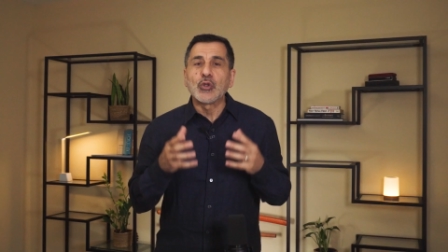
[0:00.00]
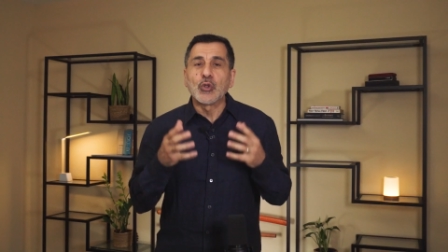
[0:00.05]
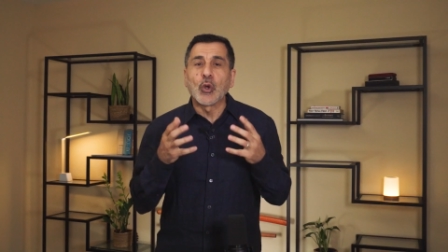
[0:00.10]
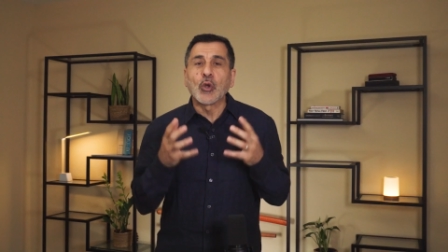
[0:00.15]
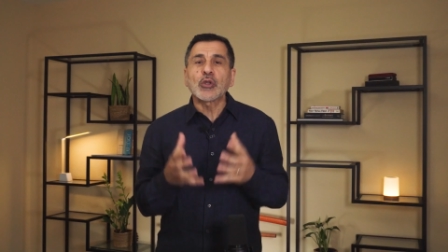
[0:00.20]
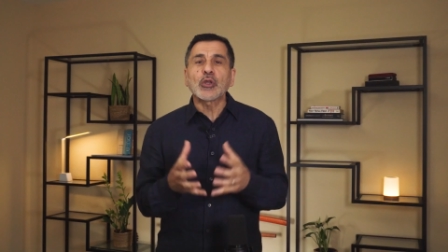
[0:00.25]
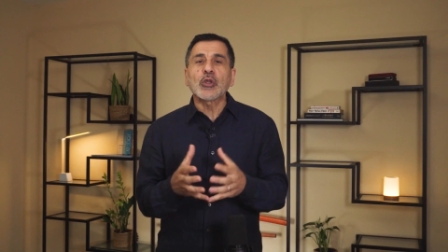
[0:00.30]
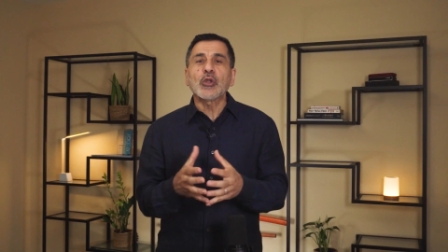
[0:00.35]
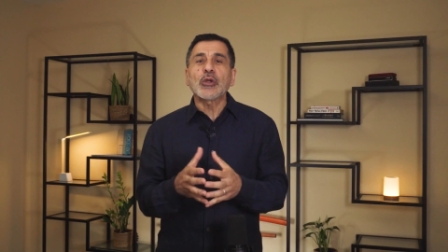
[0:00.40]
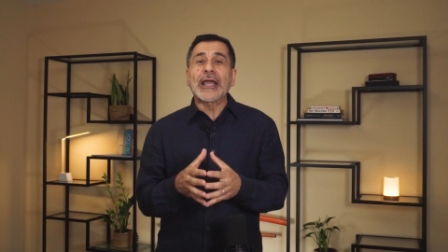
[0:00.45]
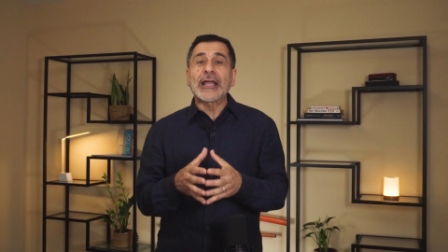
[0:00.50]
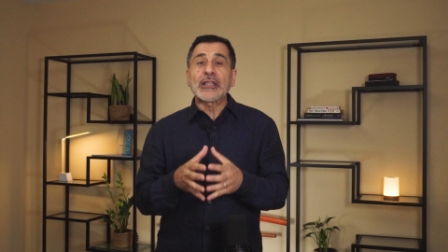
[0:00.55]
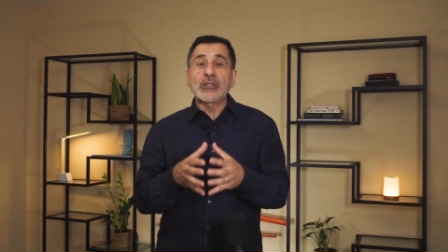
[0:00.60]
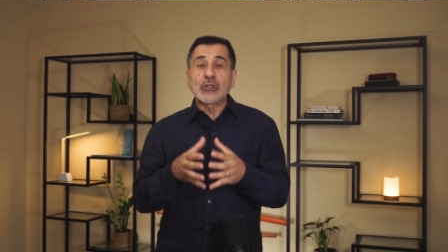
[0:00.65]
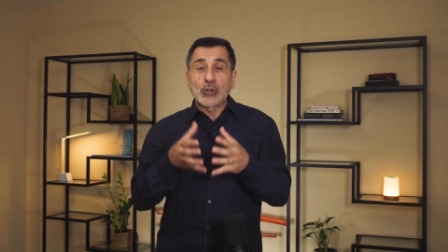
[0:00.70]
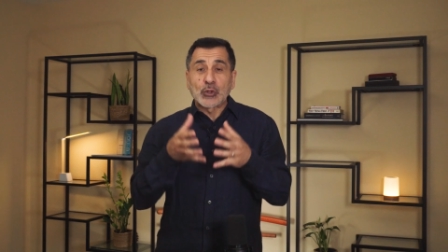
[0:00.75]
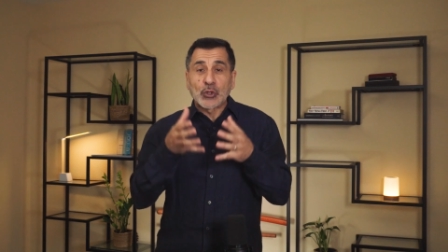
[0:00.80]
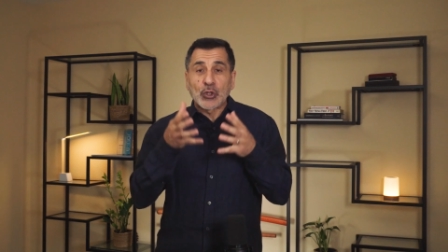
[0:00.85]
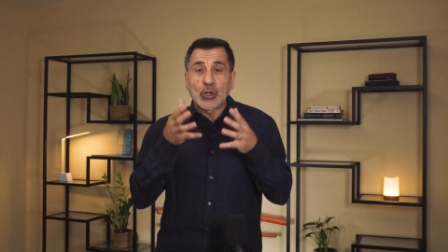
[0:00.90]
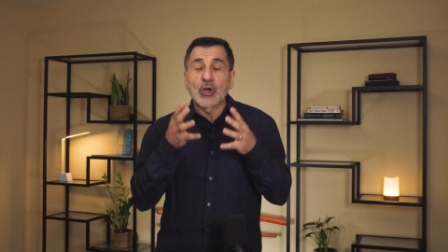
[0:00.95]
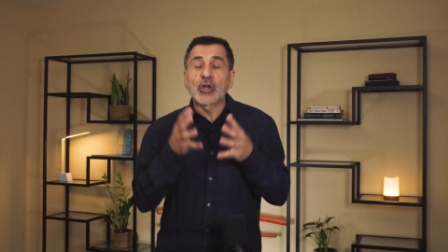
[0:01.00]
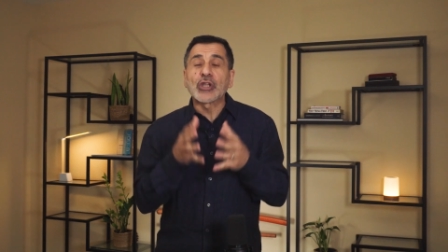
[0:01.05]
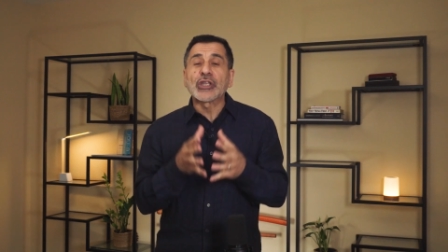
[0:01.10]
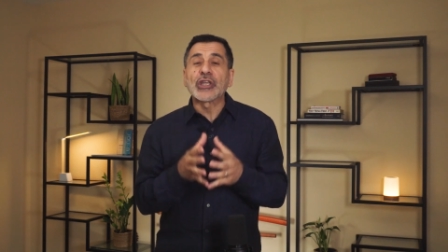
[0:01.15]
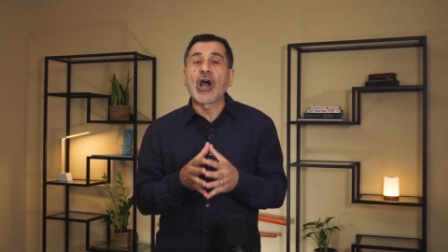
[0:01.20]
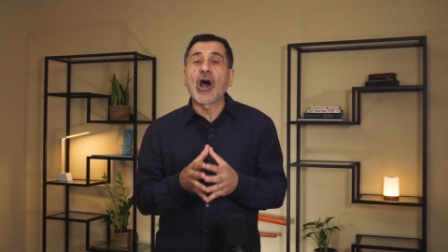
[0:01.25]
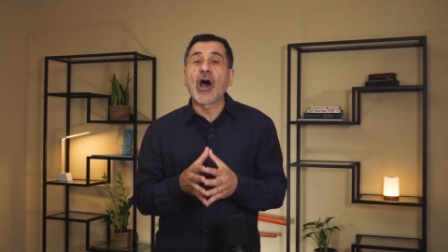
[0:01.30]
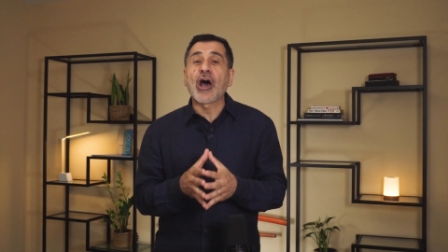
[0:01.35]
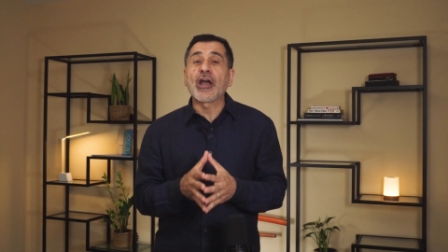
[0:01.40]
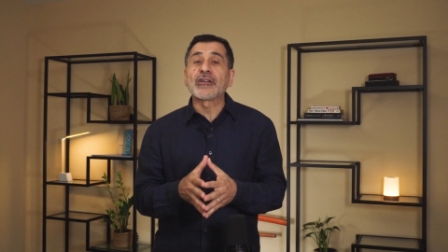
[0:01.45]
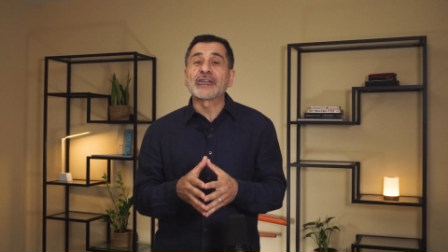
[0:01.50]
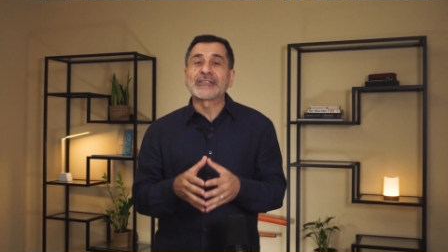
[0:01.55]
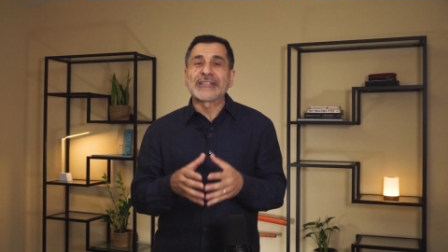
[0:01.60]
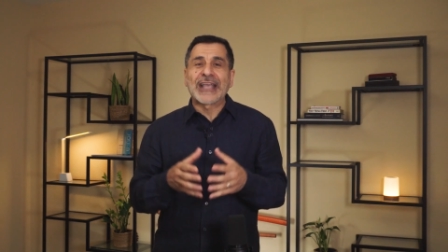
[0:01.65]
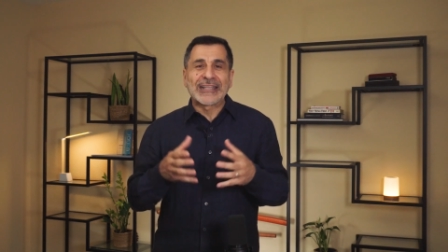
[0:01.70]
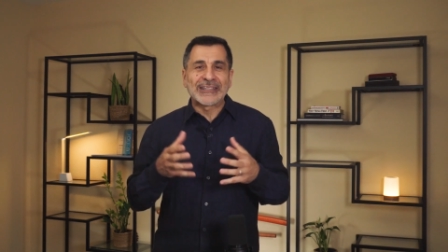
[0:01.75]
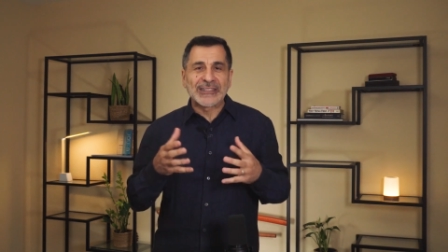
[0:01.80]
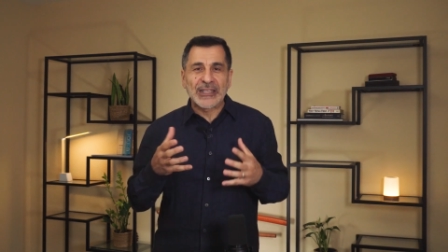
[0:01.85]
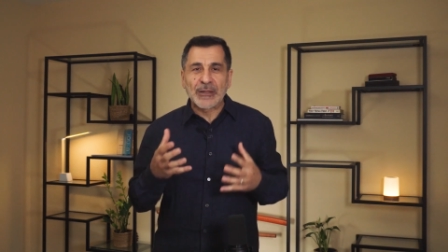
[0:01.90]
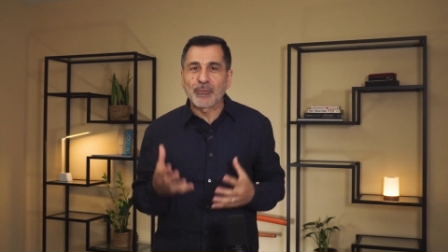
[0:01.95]
Don't look at your early hires
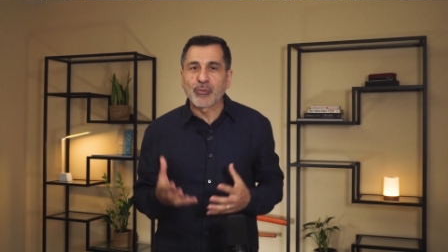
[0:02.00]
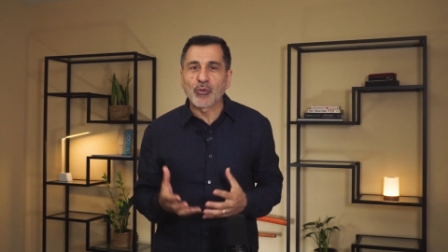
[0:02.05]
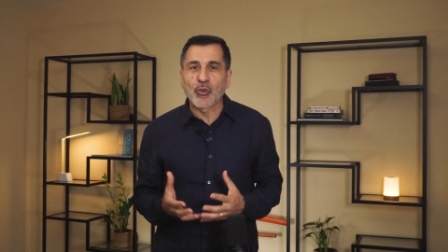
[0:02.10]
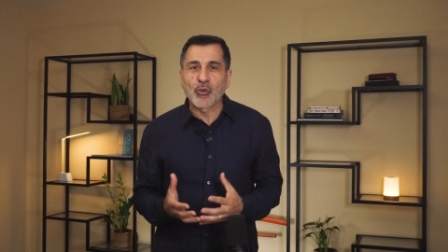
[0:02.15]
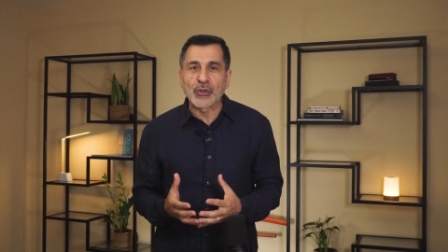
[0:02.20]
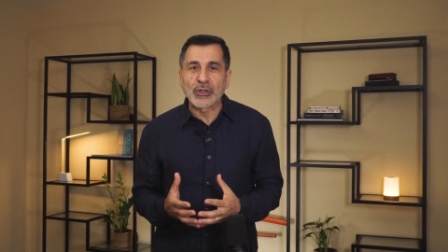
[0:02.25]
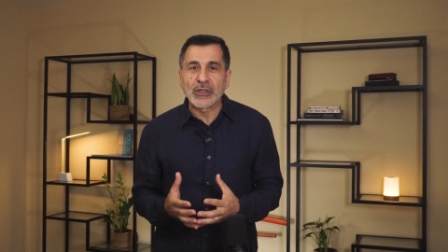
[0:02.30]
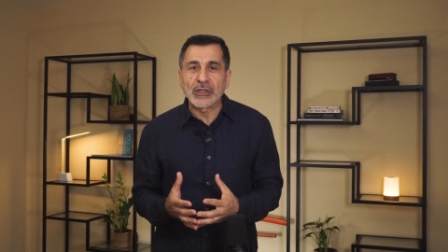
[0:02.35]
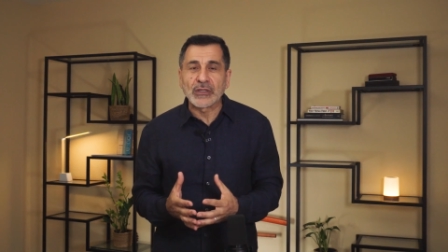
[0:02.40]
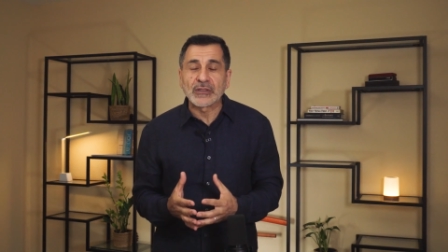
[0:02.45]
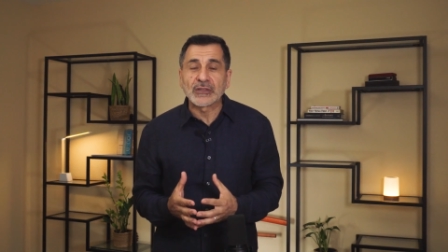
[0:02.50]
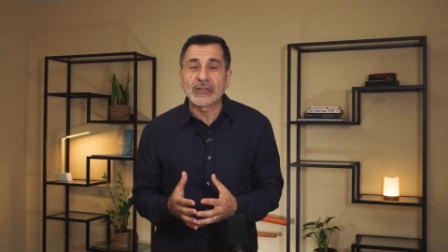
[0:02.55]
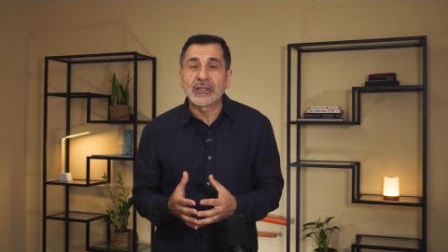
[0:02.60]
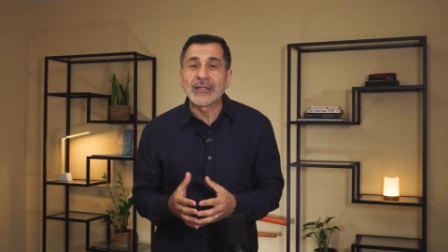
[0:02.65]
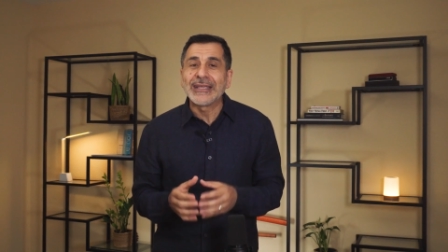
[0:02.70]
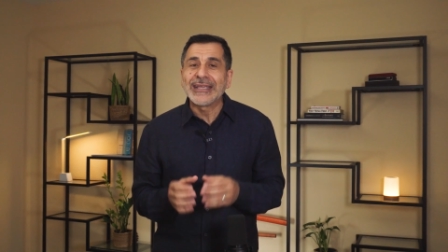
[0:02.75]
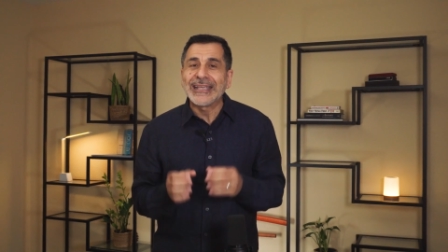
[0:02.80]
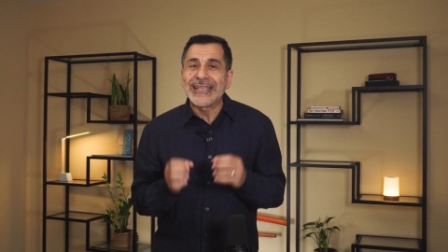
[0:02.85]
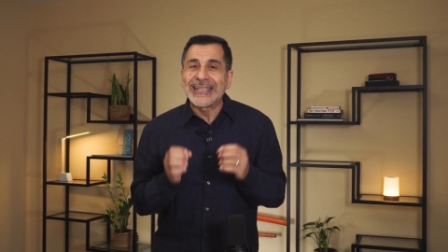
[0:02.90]
as employees.